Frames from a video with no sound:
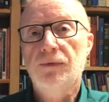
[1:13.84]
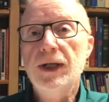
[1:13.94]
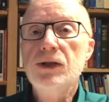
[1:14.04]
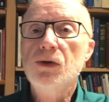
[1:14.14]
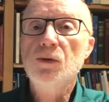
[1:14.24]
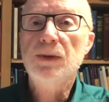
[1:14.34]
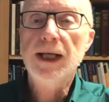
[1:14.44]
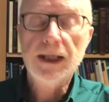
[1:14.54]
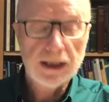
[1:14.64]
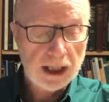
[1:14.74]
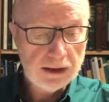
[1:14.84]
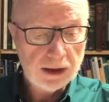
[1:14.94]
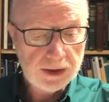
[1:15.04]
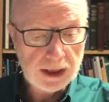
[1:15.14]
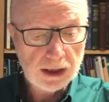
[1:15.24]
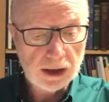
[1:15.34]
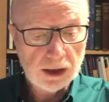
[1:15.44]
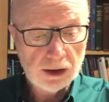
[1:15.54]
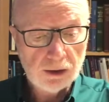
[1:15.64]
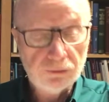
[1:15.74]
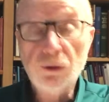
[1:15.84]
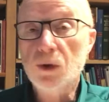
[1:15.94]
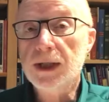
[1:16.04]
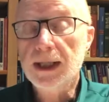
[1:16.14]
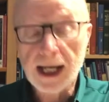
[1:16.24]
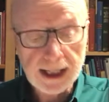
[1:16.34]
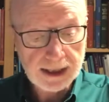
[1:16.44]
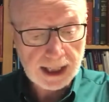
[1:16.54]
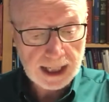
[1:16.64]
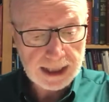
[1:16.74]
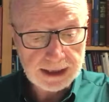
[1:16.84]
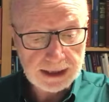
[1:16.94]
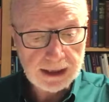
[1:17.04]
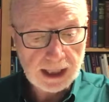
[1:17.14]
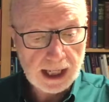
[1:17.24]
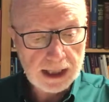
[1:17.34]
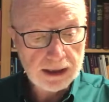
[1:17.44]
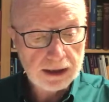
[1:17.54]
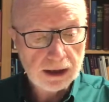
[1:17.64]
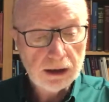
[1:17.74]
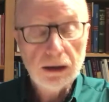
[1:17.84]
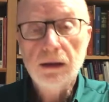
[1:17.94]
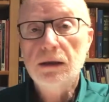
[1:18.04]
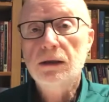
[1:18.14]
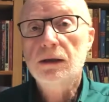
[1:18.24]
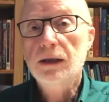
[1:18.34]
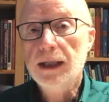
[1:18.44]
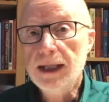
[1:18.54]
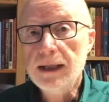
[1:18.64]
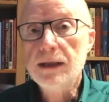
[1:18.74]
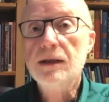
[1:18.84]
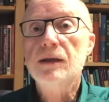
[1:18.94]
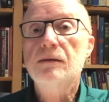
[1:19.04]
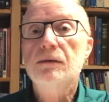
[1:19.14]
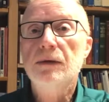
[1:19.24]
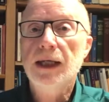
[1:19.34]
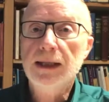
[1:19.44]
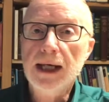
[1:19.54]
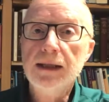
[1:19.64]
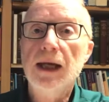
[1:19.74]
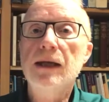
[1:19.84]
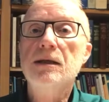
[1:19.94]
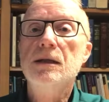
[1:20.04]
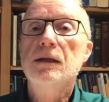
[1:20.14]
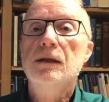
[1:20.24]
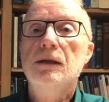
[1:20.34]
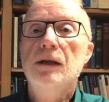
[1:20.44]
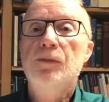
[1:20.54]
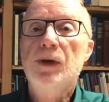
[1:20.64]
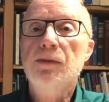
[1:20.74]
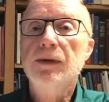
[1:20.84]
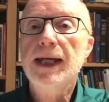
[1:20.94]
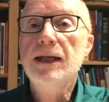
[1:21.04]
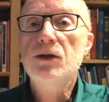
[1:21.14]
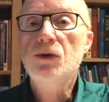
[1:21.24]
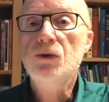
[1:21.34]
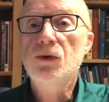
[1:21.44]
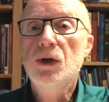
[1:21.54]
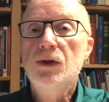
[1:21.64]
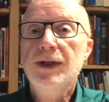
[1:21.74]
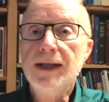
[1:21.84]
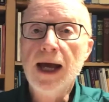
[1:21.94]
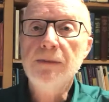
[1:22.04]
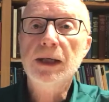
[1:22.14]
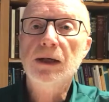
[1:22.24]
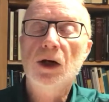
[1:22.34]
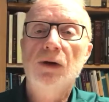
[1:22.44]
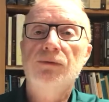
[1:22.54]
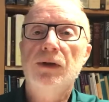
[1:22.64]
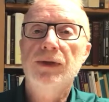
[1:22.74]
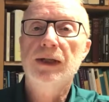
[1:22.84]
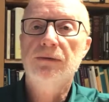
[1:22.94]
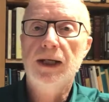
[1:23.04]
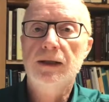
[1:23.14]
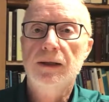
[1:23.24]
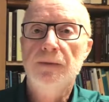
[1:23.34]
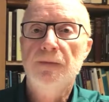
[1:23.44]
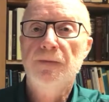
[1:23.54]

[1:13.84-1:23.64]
This took place in the year 49 AD and is, in that case, a probable hint to the timing of the event.